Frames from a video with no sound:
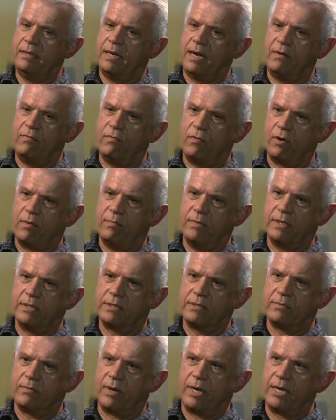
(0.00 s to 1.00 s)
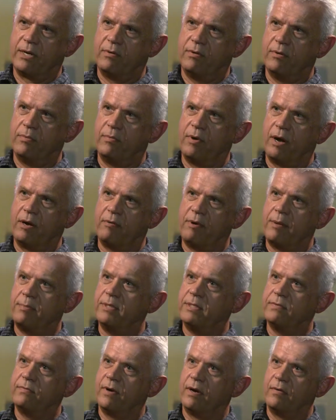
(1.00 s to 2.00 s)
I formed this running group, Grand
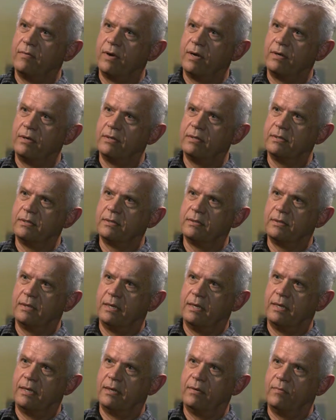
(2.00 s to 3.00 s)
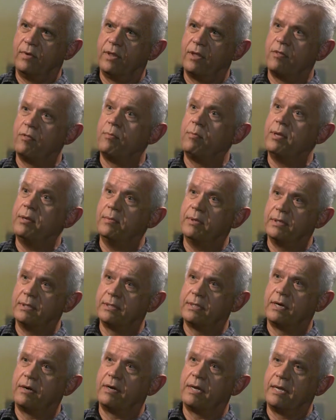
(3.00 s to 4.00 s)
Rapids Front Runners, with other people
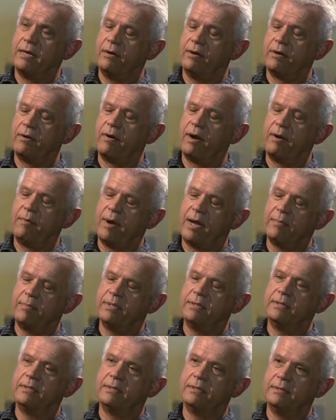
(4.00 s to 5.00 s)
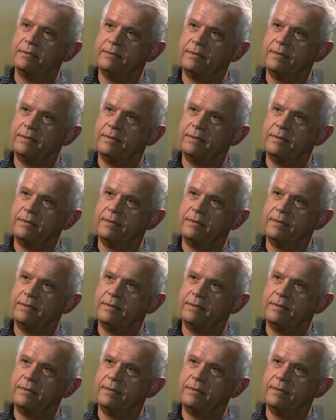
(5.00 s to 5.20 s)
starting here in Grand Rapids.